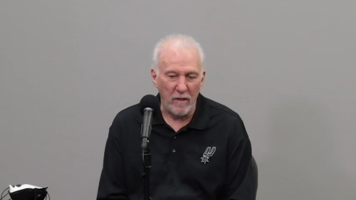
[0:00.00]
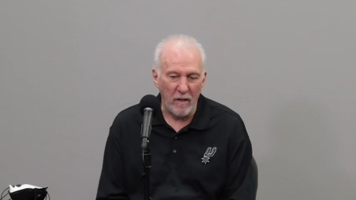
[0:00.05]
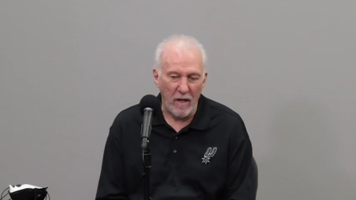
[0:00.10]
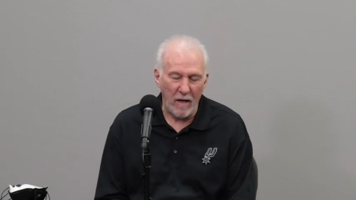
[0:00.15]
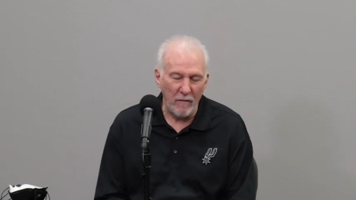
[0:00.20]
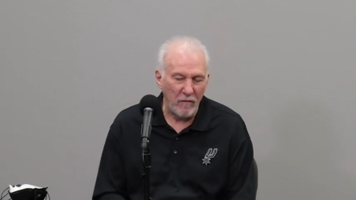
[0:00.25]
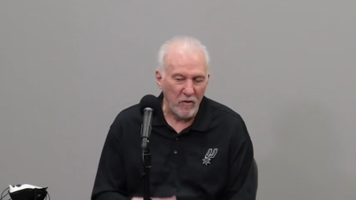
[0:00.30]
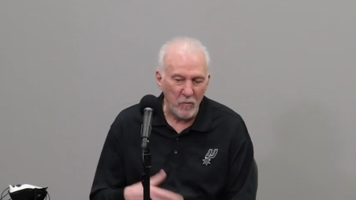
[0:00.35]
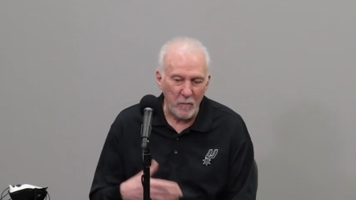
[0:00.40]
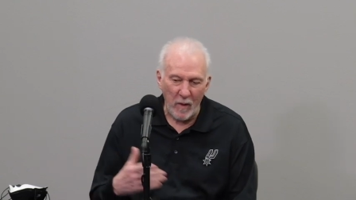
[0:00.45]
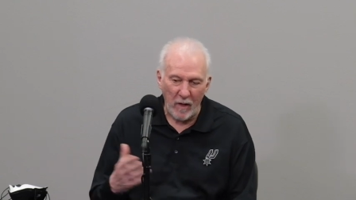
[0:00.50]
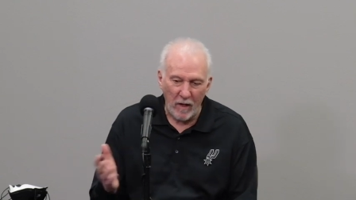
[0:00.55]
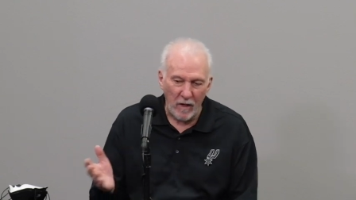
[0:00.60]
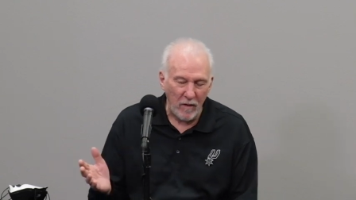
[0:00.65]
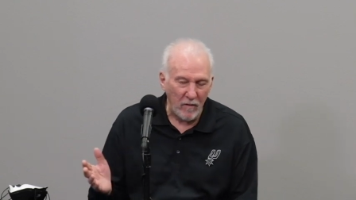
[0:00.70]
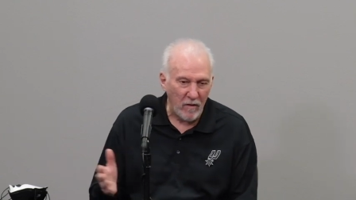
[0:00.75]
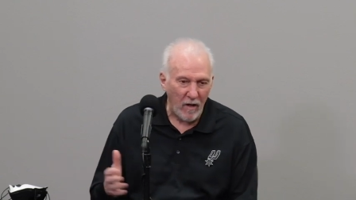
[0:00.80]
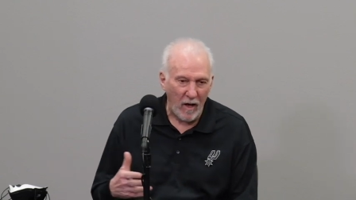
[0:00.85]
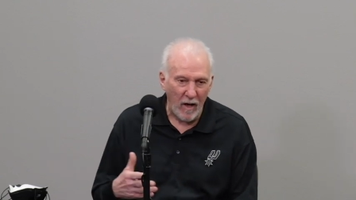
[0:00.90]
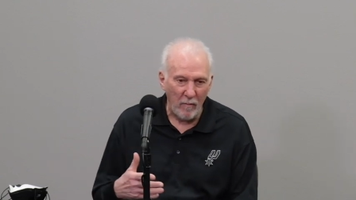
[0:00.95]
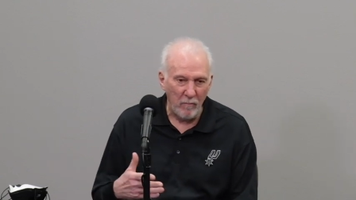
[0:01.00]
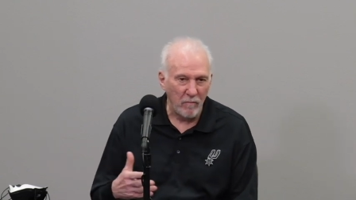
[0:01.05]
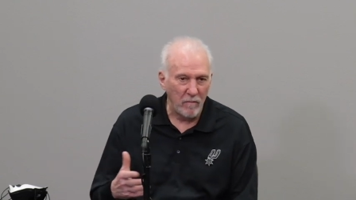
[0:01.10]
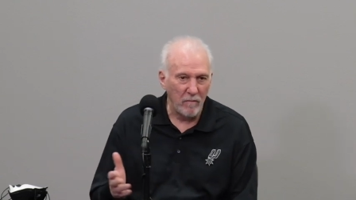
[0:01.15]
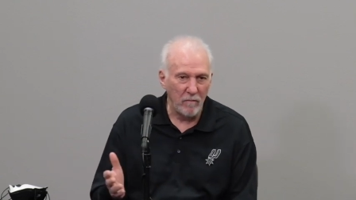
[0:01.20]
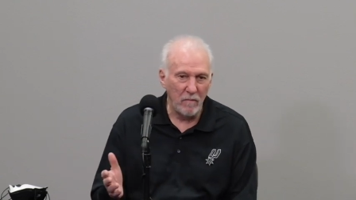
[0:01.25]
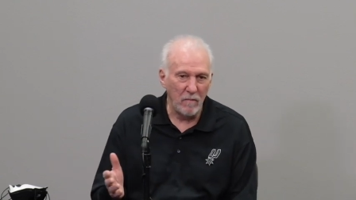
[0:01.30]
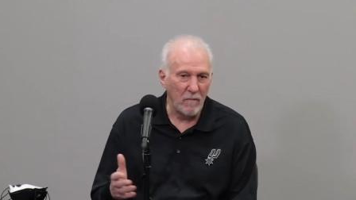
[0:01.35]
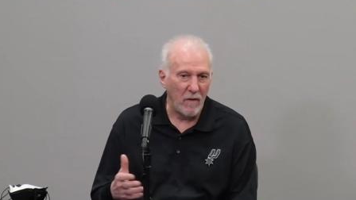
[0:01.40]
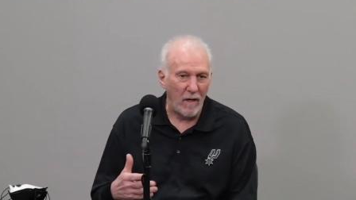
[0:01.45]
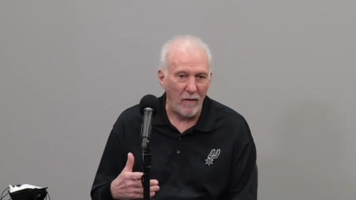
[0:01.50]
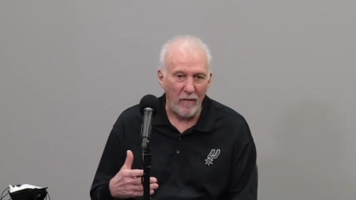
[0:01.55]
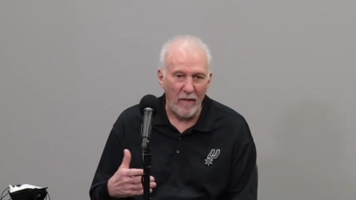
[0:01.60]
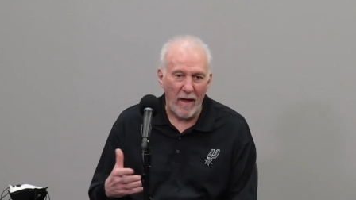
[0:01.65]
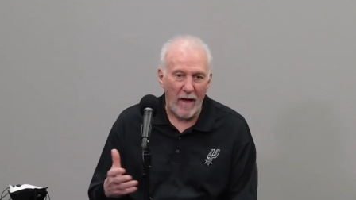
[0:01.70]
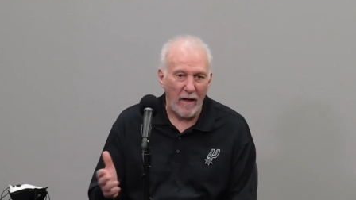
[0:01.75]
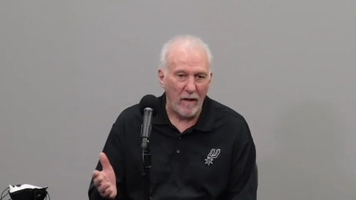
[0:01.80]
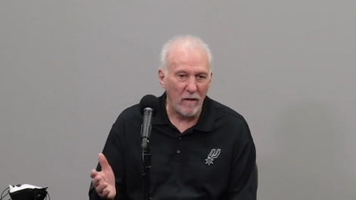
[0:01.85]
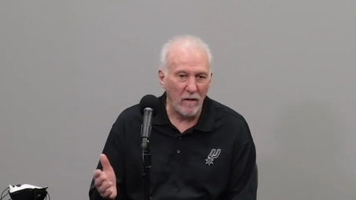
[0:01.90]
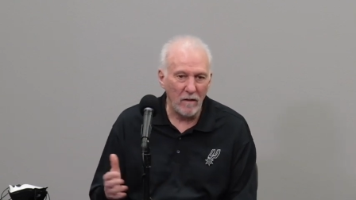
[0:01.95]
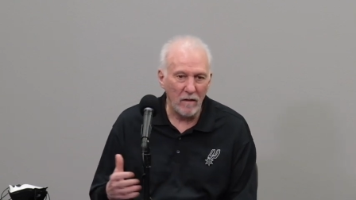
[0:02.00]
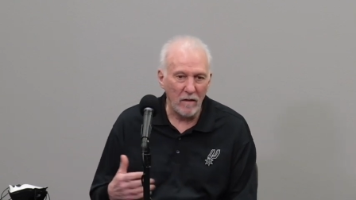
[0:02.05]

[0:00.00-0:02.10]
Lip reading: I haven't spent any time on that.